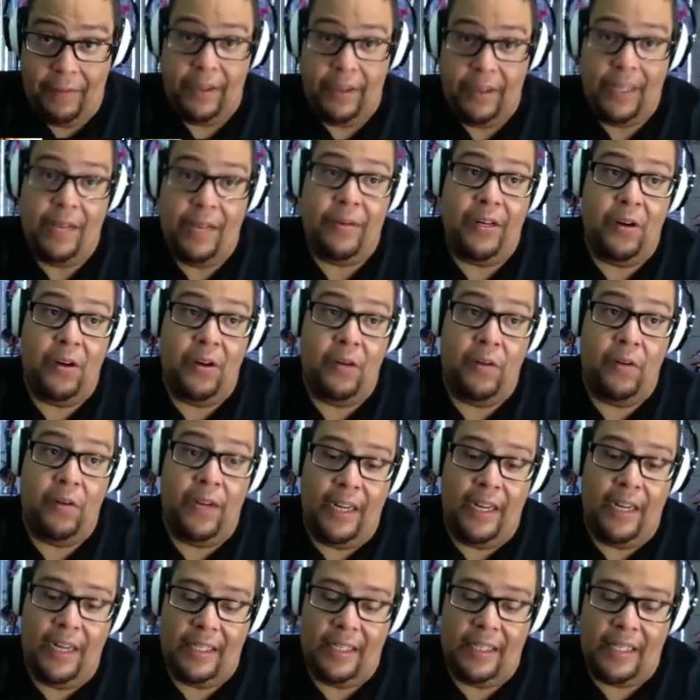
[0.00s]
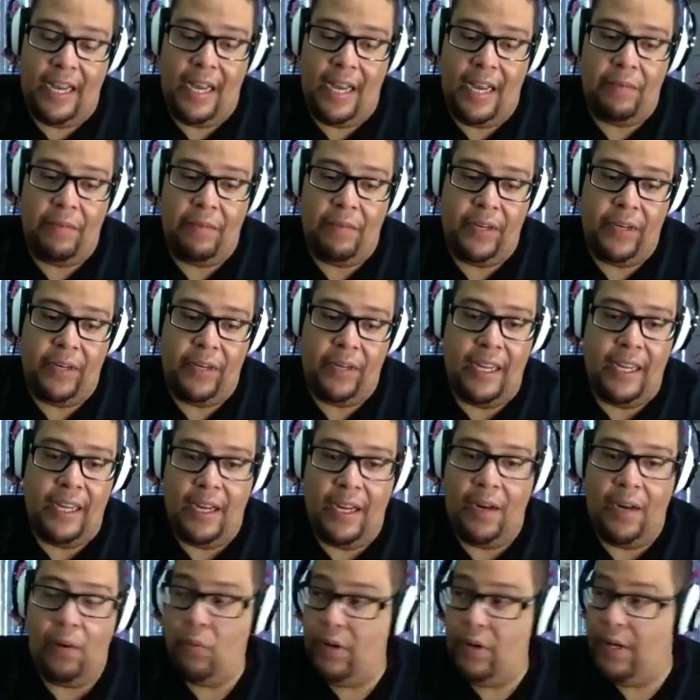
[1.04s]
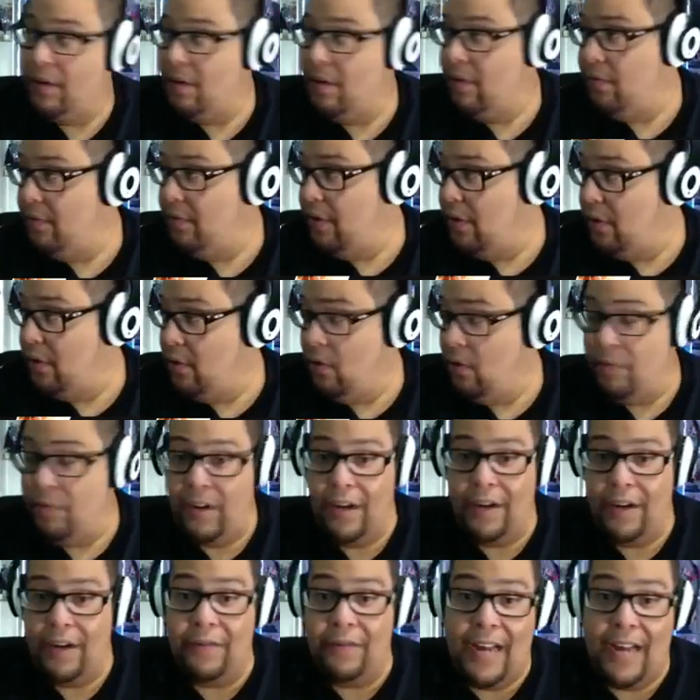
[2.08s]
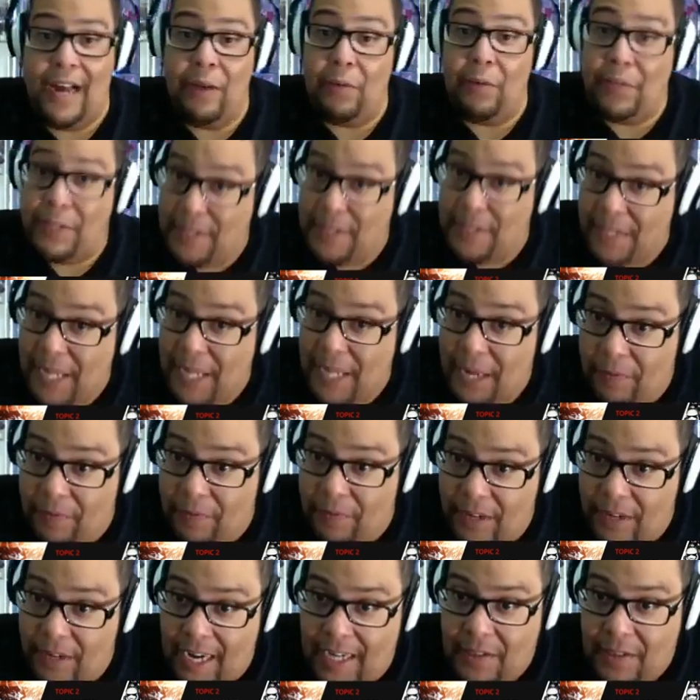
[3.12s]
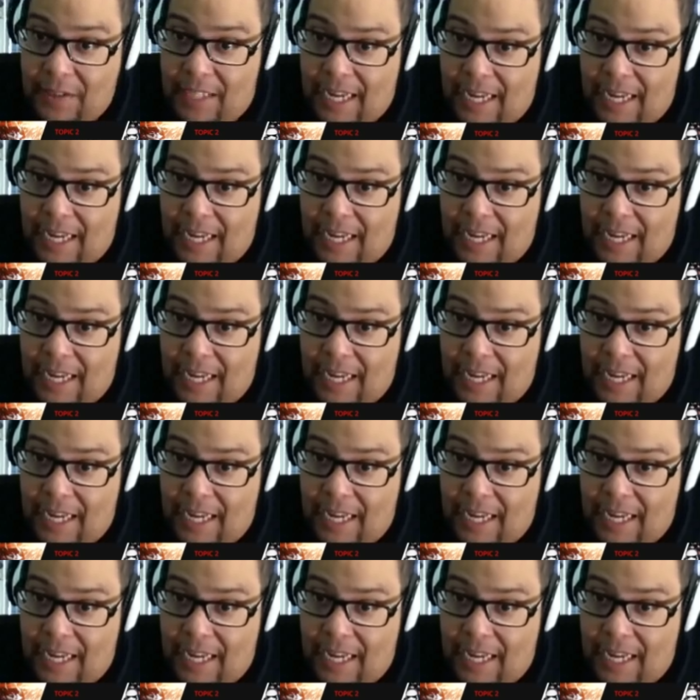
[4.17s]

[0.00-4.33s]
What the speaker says: Let me know at any time if we get a winner of Lord Vader. If not, we just keep him for next time.